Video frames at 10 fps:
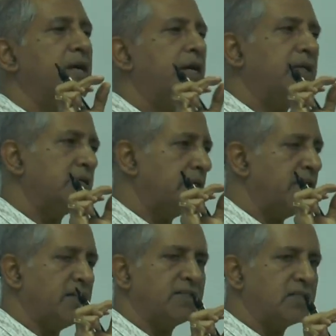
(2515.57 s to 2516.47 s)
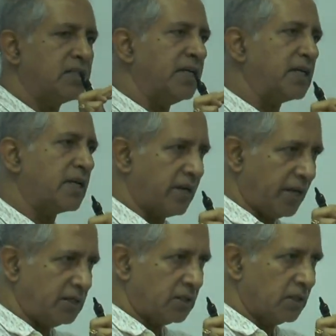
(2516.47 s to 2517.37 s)
it, it, there is its internal
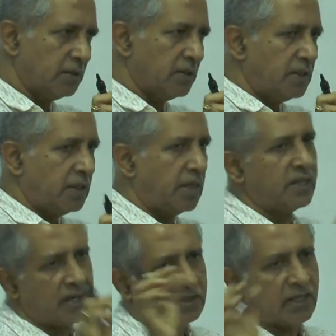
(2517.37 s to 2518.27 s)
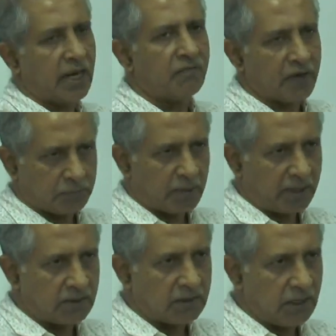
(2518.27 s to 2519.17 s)
age and there is the life
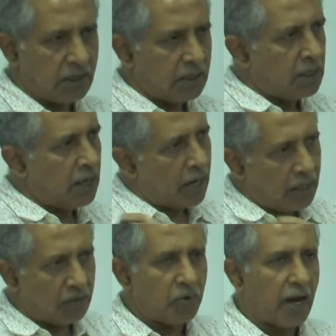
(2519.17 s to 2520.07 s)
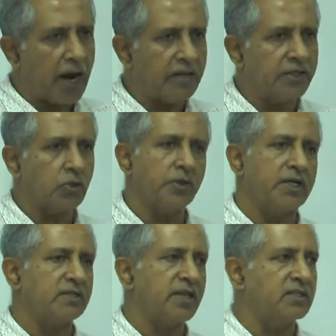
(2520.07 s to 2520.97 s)
expectancy and if you add the two
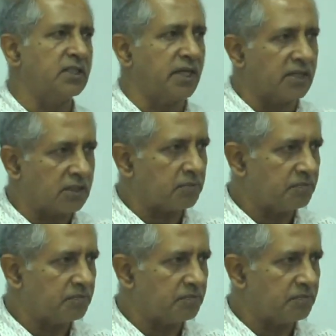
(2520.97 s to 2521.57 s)
it is the exit age